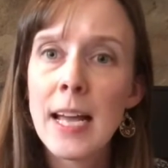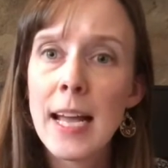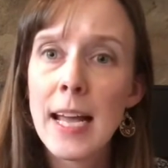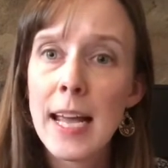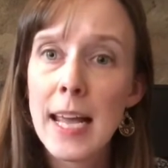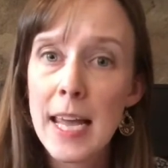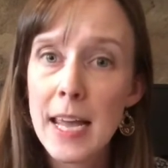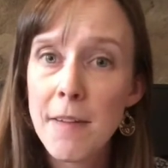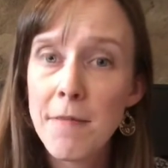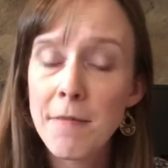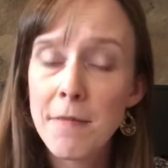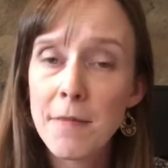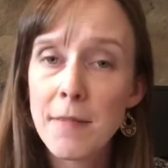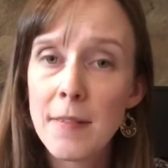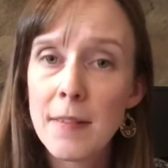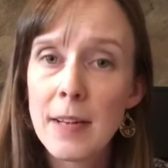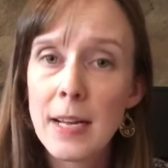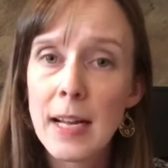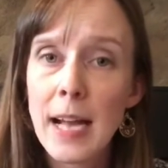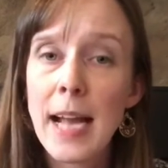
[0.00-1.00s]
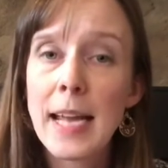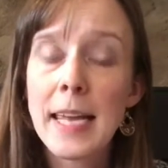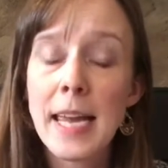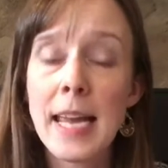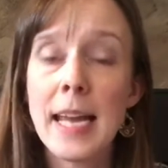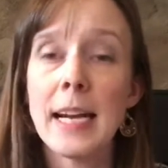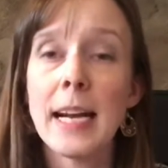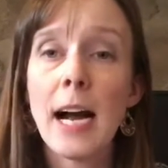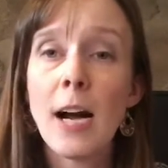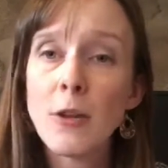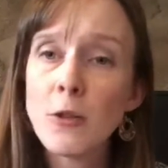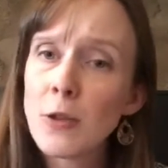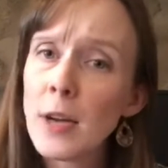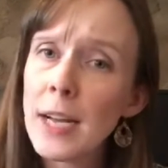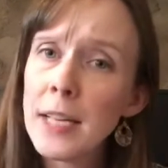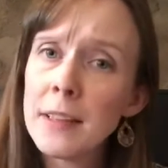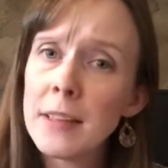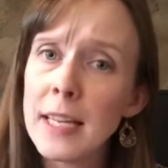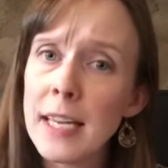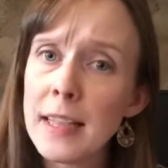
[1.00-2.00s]
if I can. I'll try
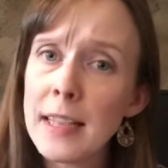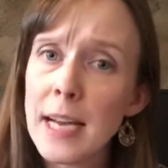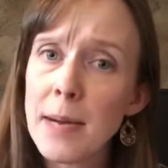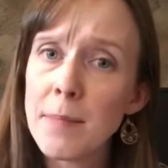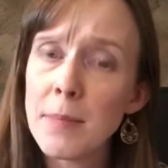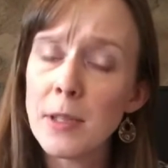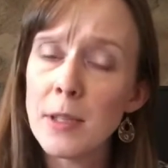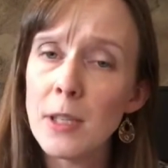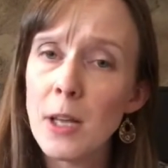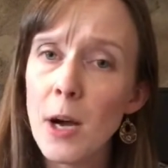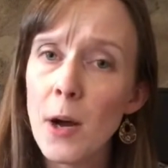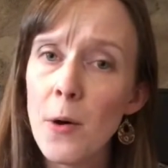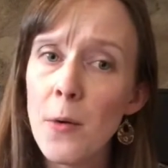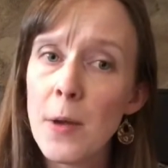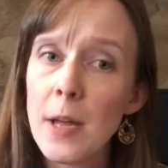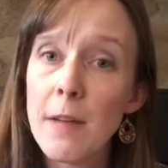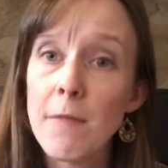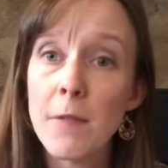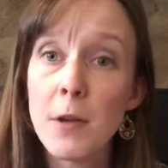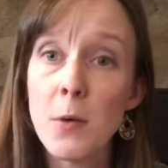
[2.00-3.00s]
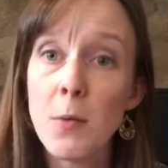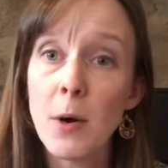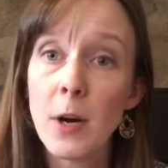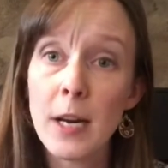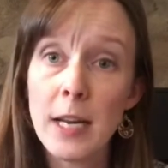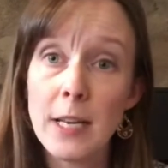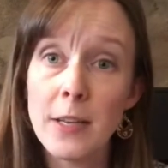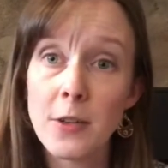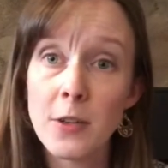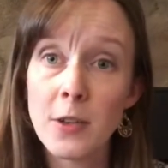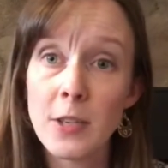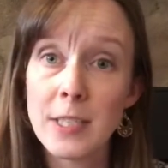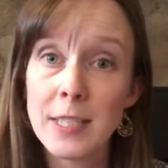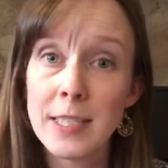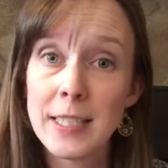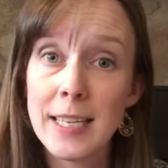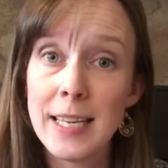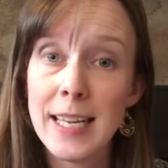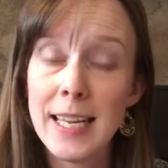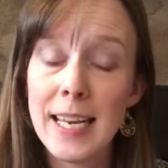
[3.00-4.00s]
and link that below if you are
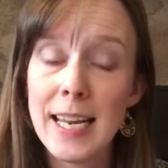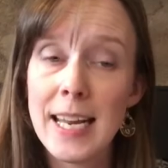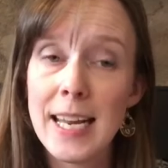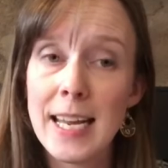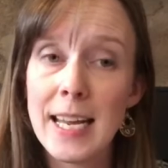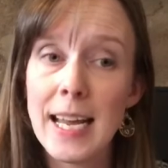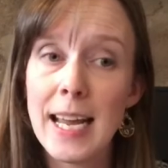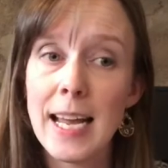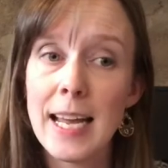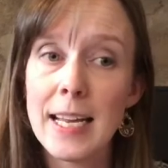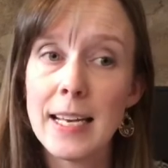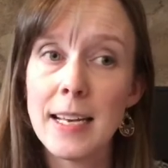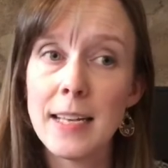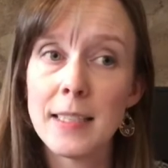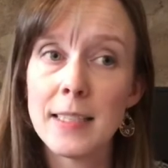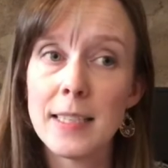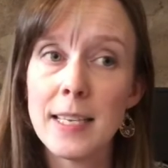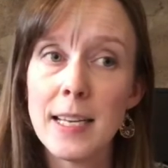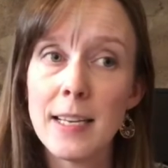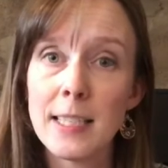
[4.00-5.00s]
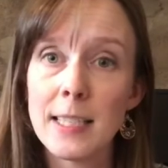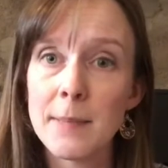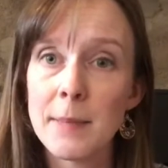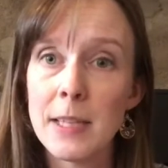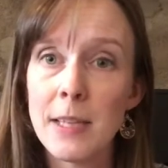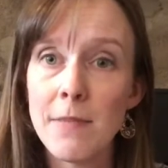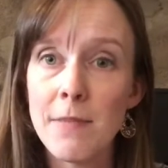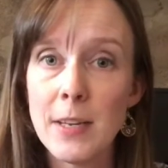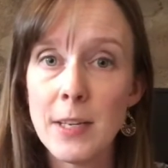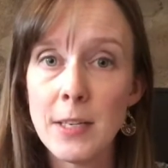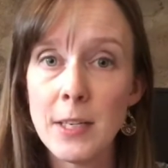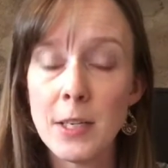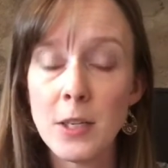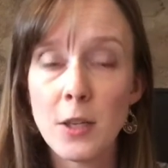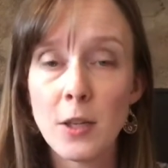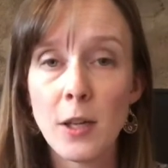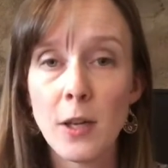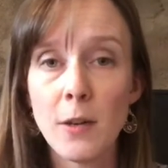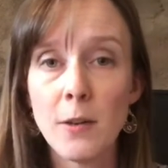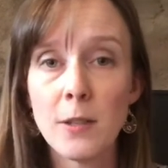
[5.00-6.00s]
interested in seeing some of the vintage
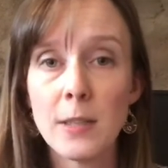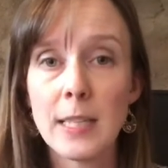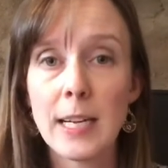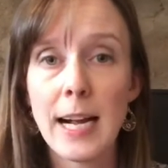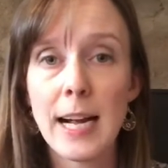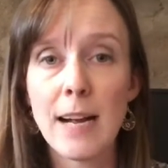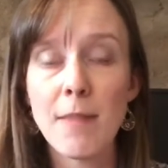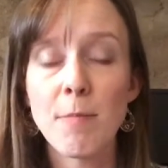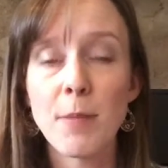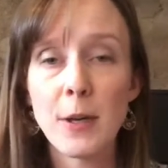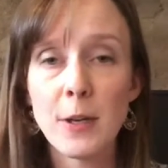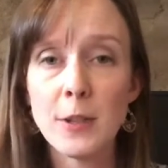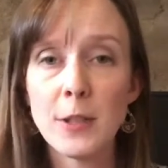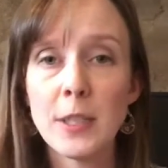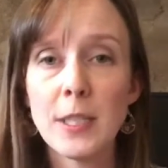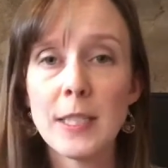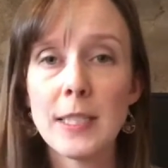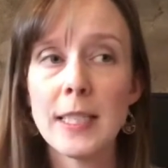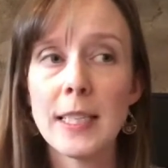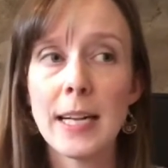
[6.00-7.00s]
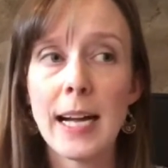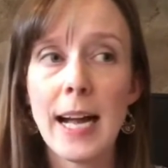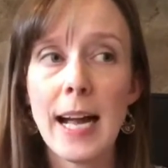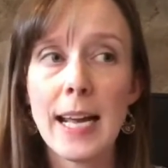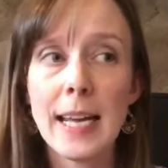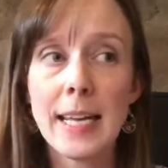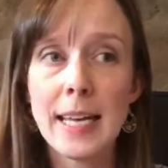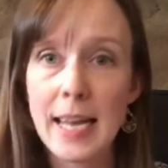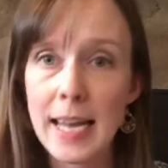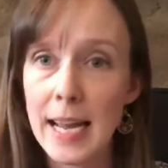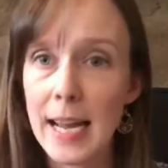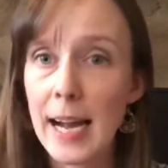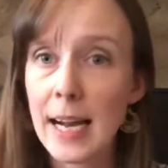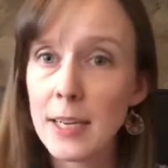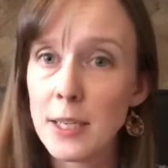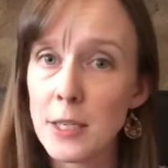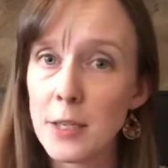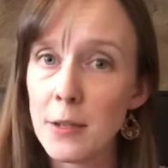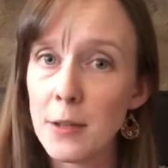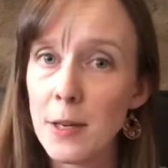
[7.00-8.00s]
clothes that I have purchased that I can't
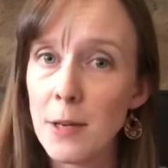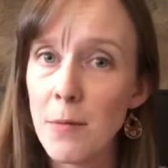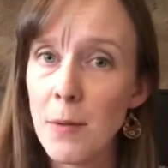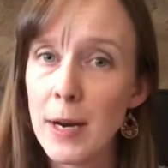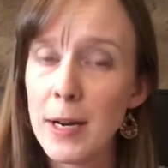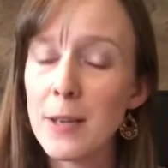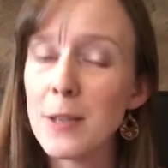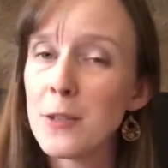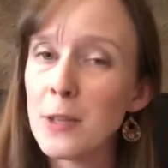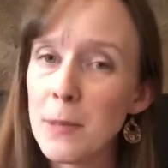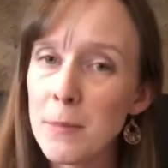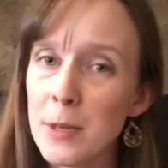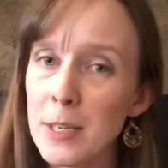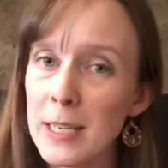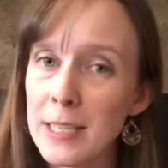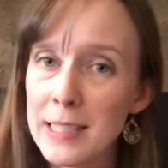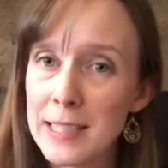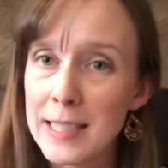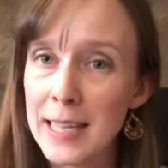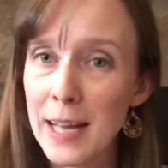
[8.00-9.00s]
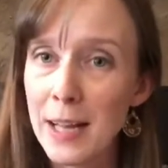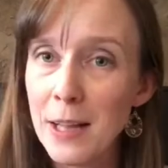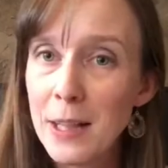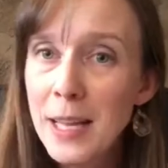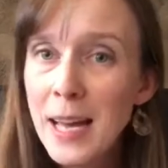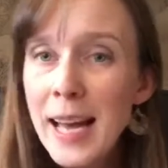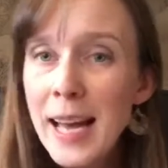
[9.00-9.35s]
actually wear, so I'm gonna sell.